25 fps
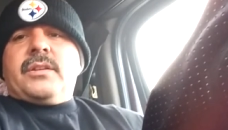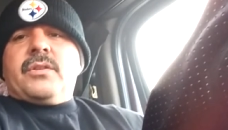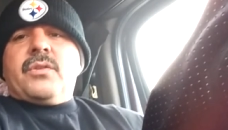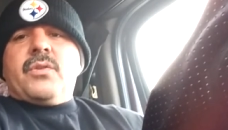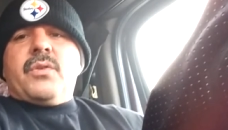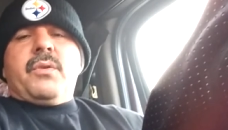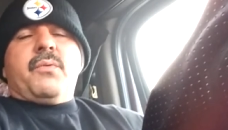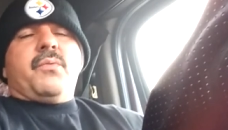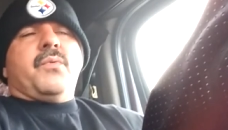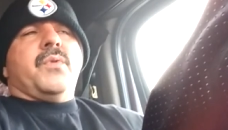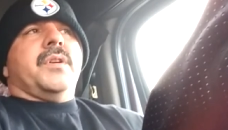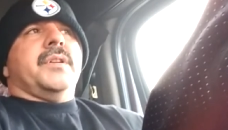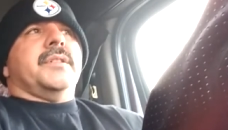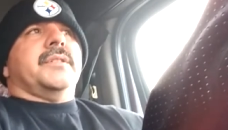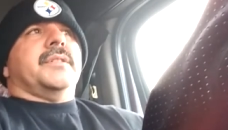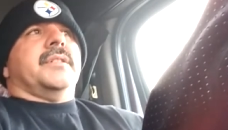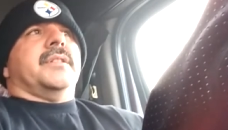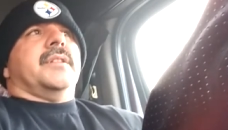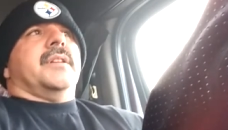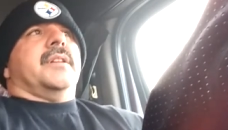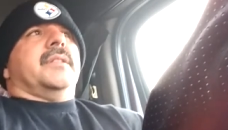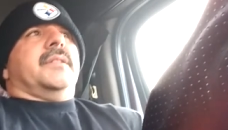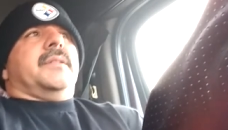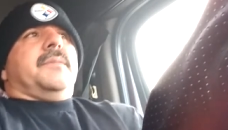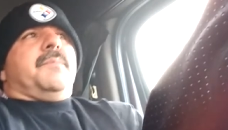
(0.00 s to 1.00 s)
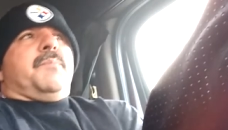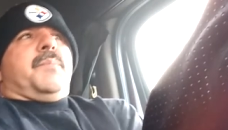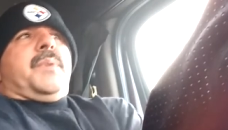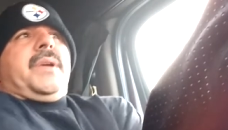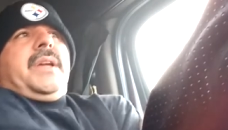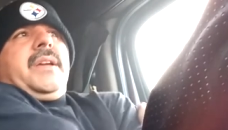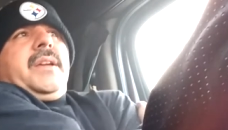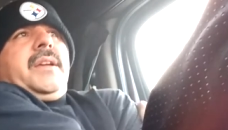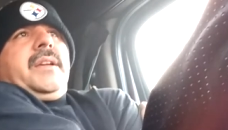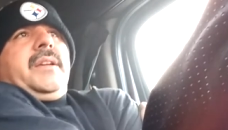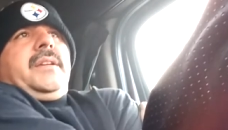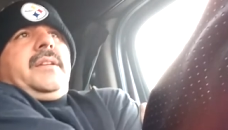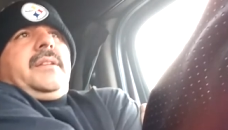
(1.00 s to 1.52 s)
It wasn't nothing
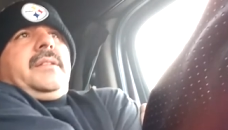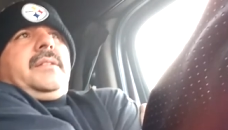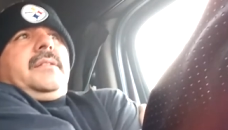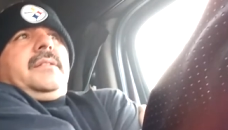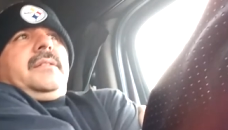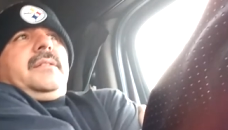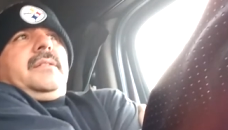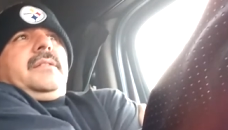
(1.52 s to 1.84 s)
big.